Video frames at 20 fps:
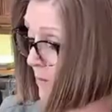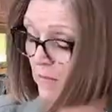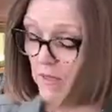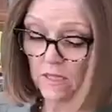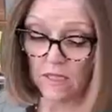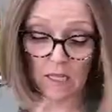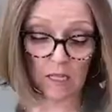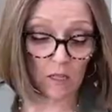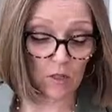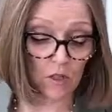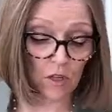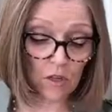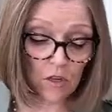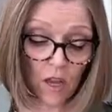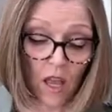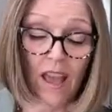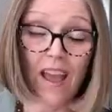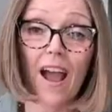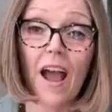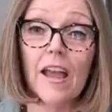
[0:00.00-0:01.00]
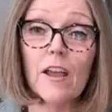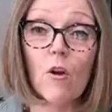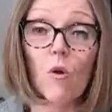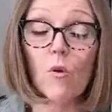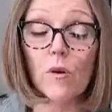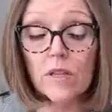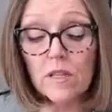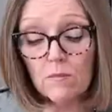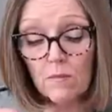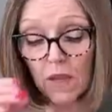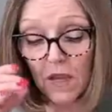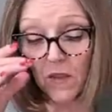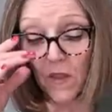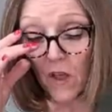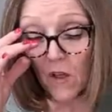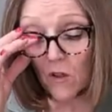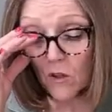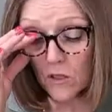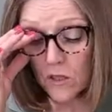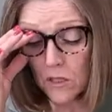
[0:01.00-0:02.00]
Caesar. I always make
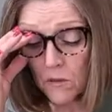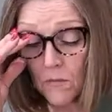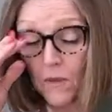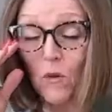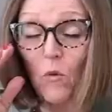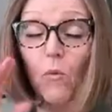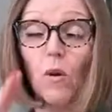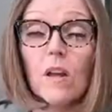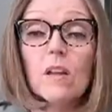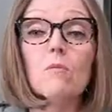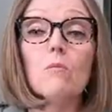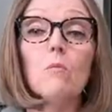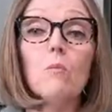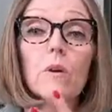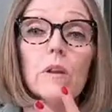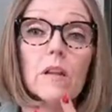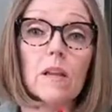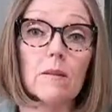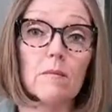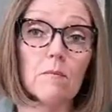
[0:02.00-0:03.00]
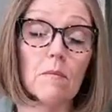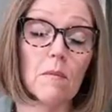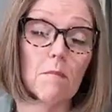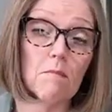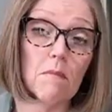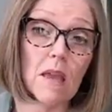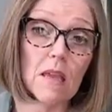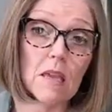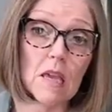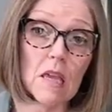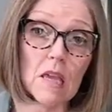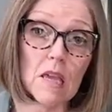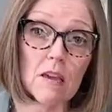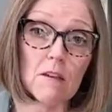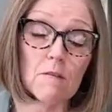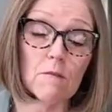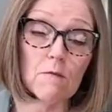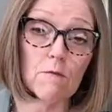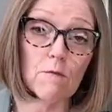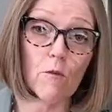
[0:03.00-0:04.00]
the ultimate one when I'm making
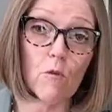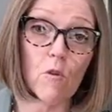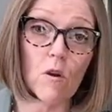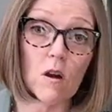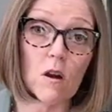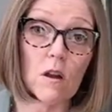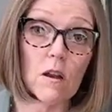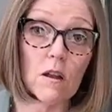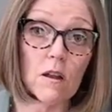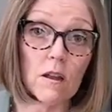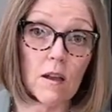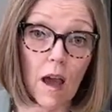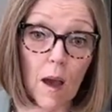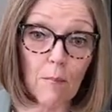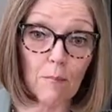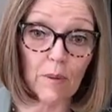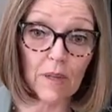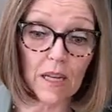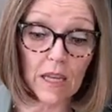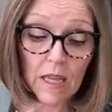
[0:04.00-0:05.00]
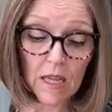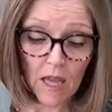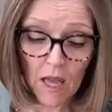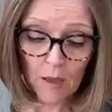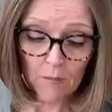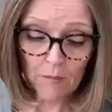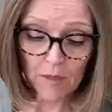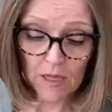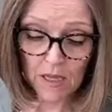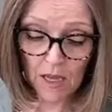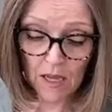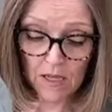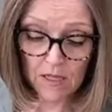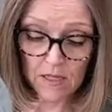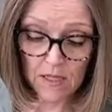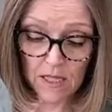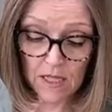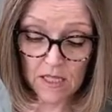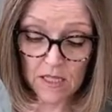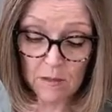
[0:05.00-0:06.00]
it for company
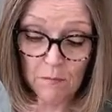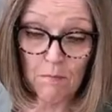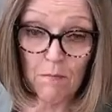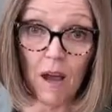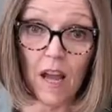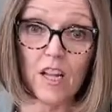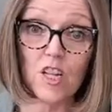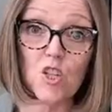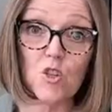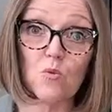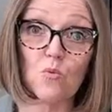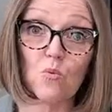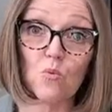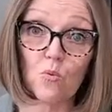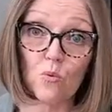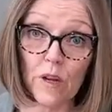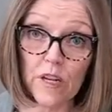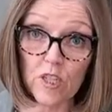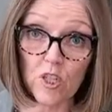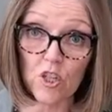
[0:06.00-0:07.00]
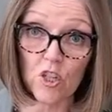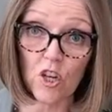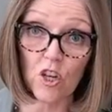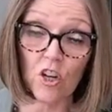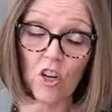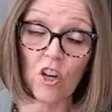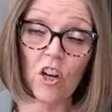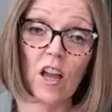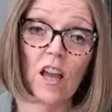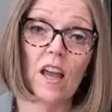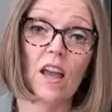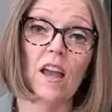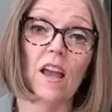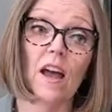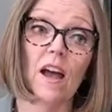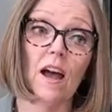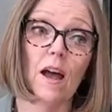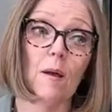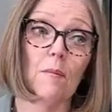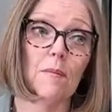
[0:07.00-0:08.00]
because it's much richer.
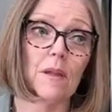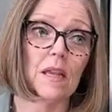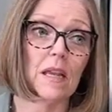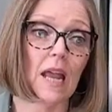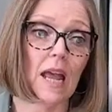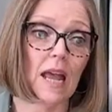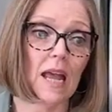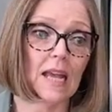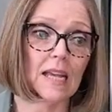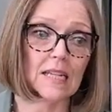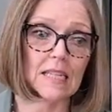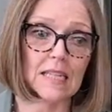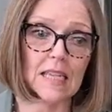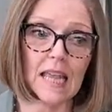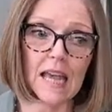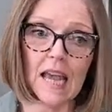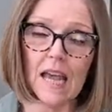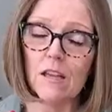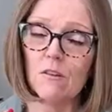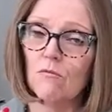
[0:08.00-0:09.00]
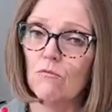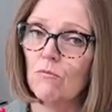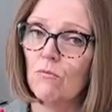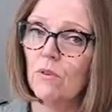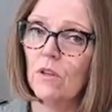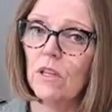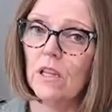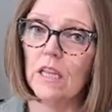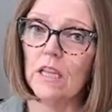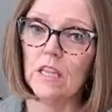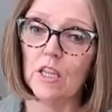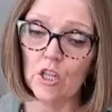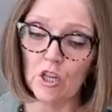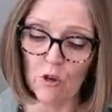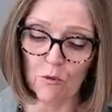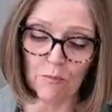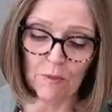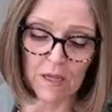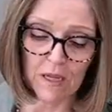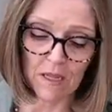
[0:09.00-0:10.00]
It has that really, you
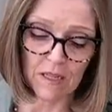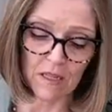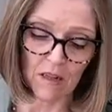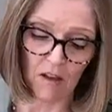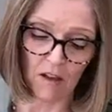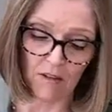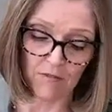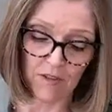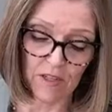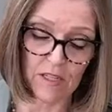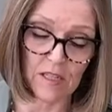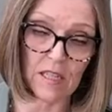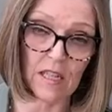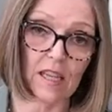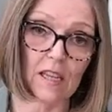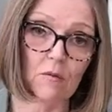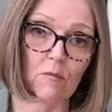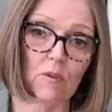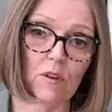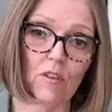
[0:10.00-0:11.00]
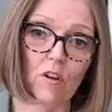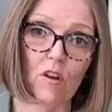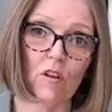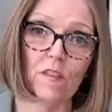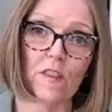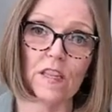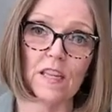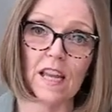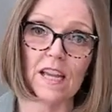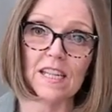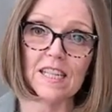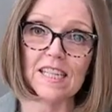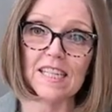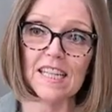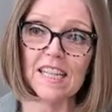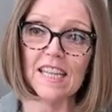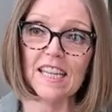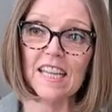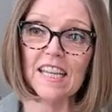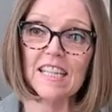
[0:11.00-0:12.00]
know, because obviously with all the nuts
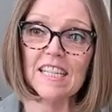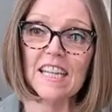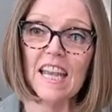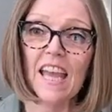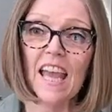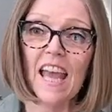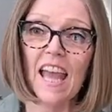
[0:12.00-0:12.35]
in it.